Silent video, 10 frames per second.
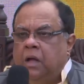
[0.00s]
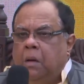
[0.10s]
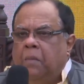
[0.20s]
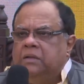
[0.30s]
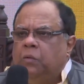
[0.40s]

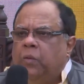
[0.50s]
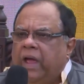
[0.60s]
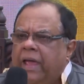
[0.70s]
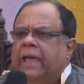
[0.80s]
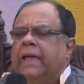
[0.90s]
But the
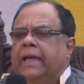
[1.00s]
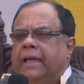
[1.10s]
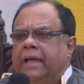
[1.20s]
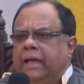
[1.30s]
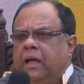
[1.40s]
way
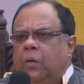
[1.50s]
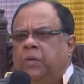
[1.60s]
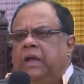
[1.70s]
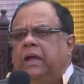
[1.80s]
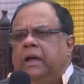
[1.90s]

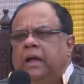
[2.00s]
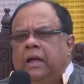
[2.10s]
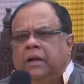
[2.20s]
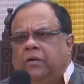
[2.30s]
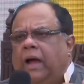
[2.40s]
we
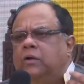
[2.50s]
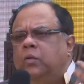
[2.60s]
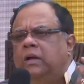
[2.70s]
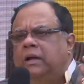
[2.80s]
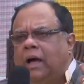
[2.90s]
try to
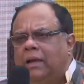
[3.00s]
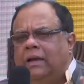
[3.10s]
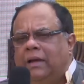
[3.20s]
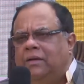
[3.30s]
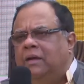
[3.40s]

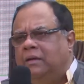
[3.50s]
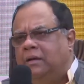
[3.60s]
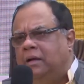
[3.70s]
inculcate it,